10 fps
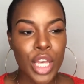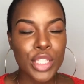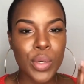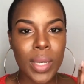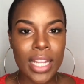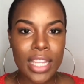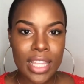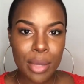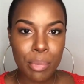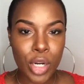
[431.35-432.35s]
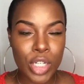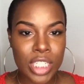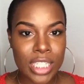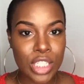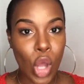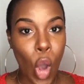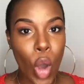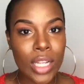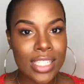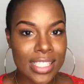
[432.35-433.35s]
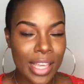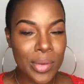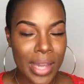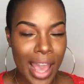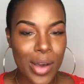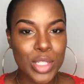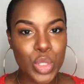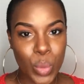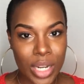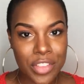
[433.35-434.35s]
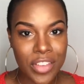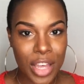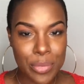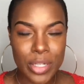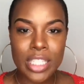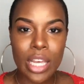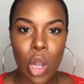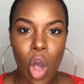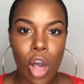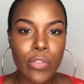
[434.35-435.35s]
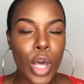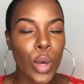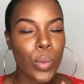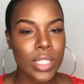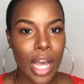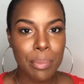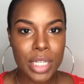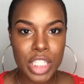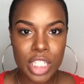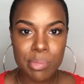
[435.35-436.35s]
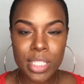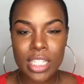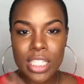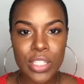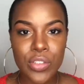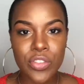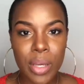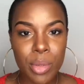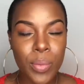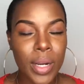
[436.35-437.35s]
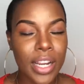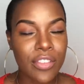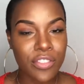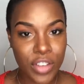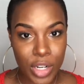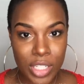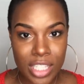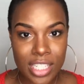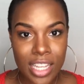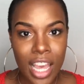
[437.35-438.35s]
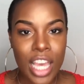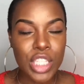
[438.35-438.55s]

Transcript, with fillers: So anything purchased on sale now, 25% off, will not be shipped until February 1st.